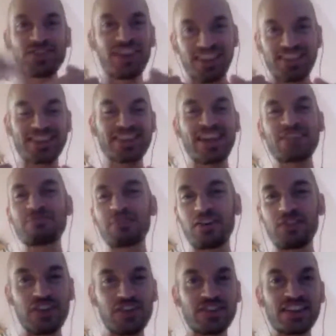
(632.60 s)
would do like the
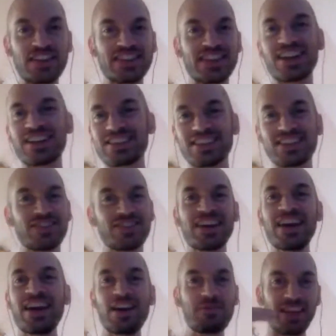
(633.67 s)
same by 50 cents,
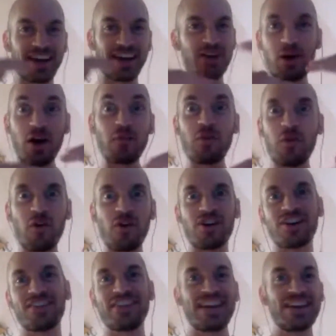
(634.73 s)
and it'd be like a
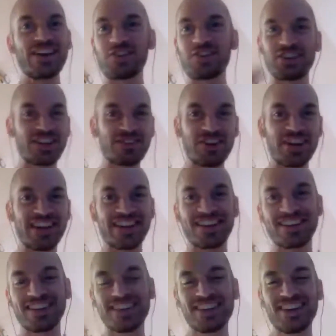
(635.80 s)
war that no one could
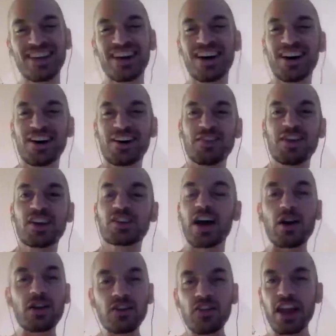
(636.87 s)
win. So
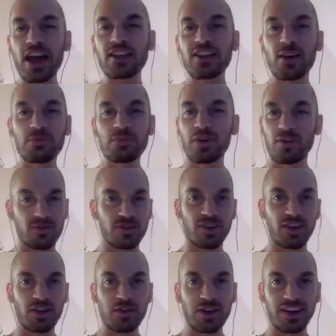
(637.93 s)
how did that end up though,
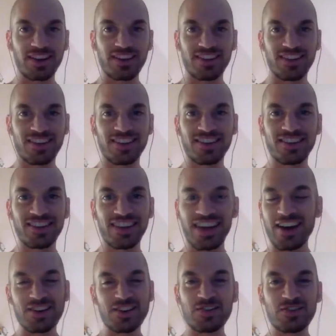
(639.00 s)
really quick?
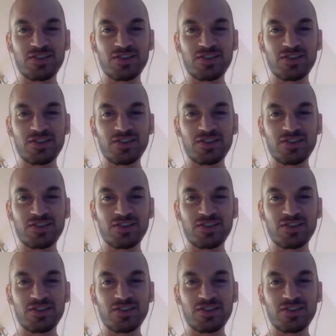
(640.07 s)
Like how